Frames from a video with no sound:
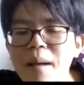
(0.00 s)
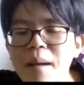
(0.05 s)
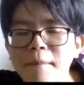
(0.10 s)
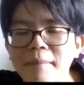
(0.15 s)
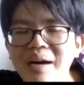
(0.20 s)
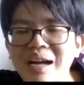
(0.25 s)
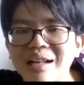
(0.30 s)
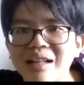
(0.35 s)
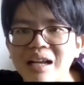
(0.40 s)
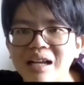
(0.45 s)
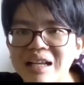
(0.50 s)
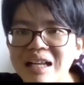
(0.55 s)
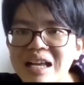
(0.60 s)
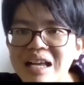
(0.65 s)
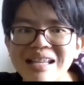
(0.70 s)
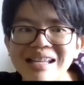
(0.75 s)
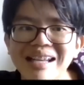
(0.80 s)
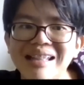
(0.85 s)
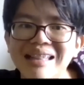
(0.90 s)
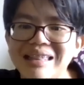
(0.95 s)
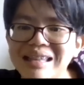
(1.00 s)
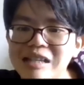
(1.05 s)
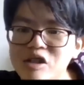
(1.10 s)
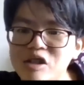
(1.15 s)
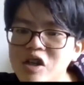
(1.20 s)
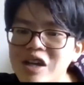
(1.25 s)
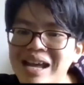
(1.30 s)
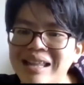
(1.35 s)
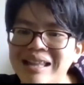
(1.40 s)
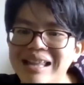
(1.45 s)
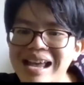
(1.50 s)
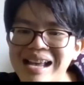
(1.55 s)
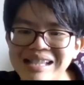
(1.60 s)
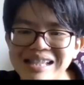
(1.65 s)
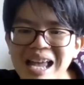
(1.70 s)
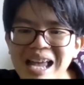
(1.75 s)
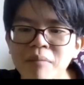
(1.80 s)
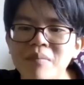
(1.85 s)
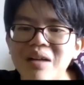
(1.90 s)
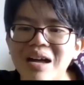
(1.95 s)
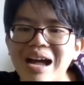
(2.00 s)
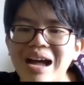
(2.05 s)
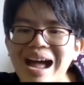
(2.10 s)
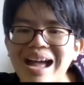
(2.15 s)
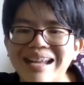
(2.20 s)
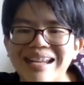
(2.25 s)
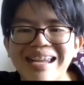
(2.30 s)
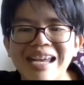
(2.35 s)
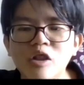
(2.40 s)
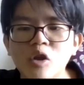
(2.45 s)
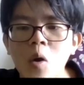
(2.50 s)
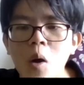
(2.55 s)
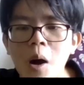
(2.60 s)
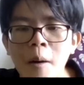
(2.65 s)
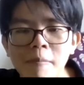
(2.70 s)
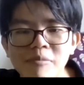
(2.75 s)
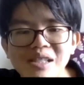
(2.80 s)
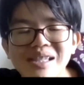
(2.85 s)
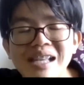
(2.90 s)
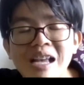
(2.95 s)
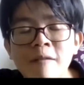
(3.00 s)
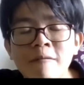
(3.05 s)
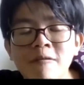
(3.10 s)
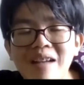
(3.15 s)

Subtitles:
And at the same time, I also learn to be more critical